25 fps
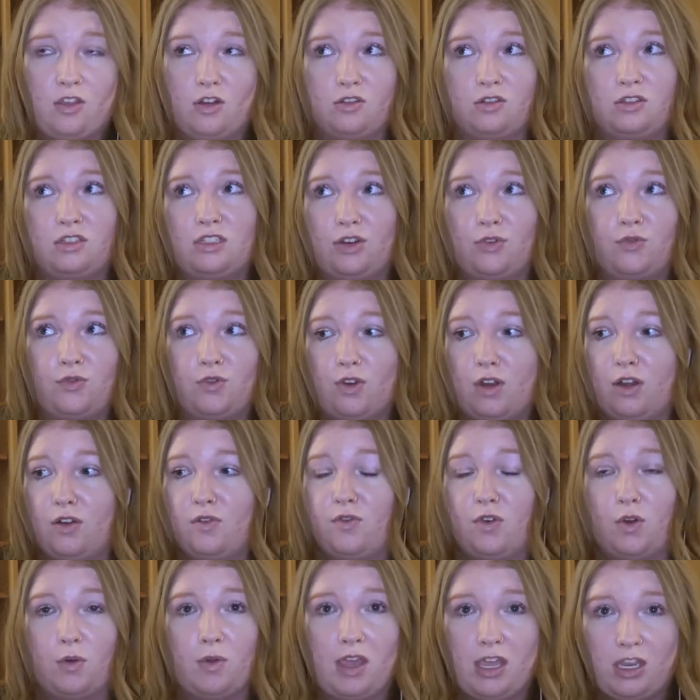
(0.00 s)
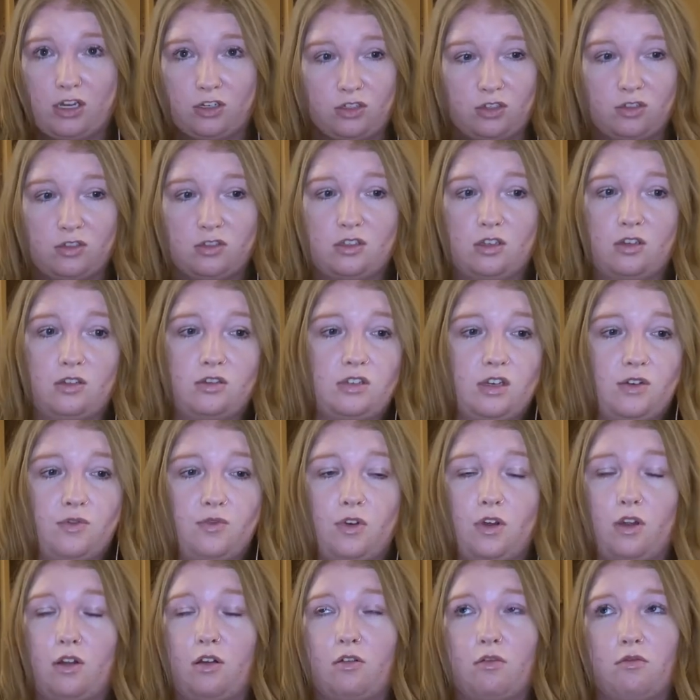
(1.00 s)
There's different vocations. There's
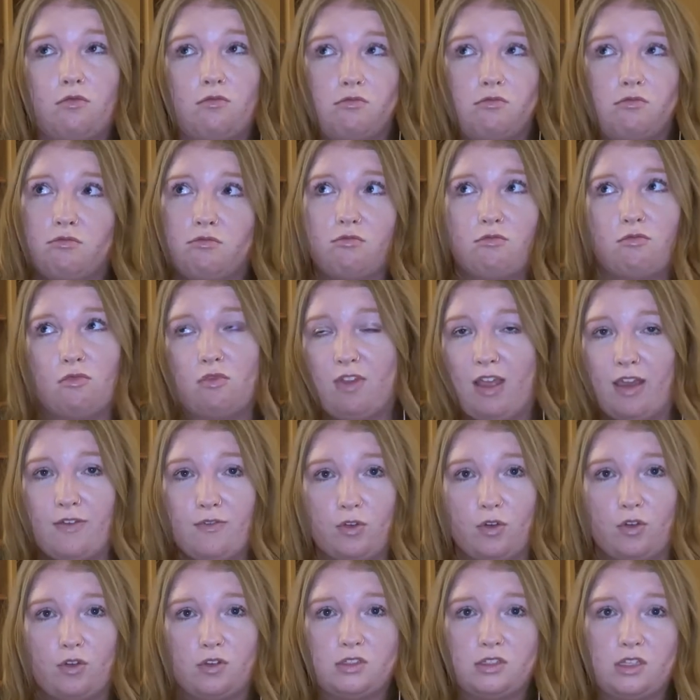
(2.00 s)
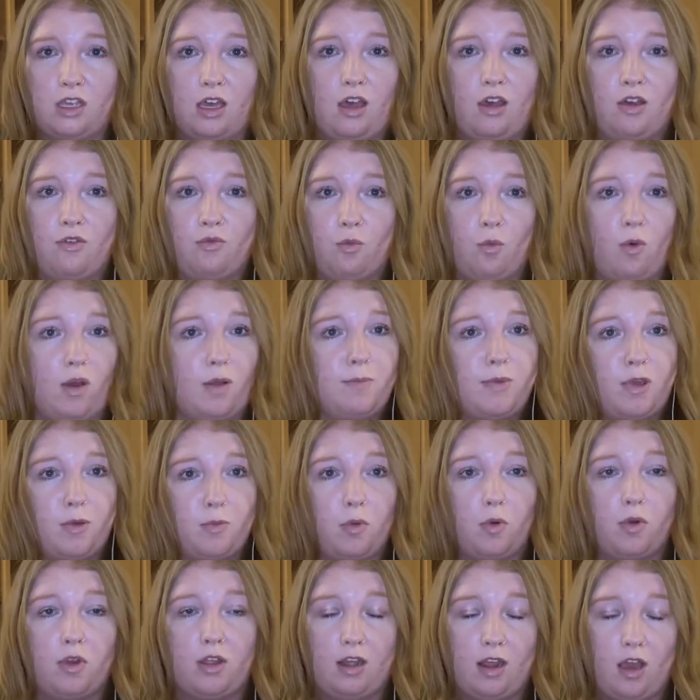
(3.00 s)
different levels of what
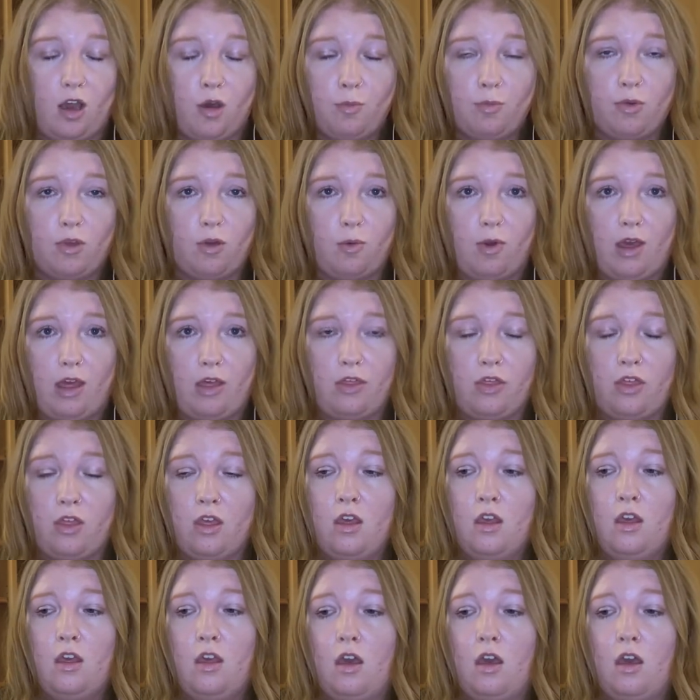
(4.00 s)
people can help you with.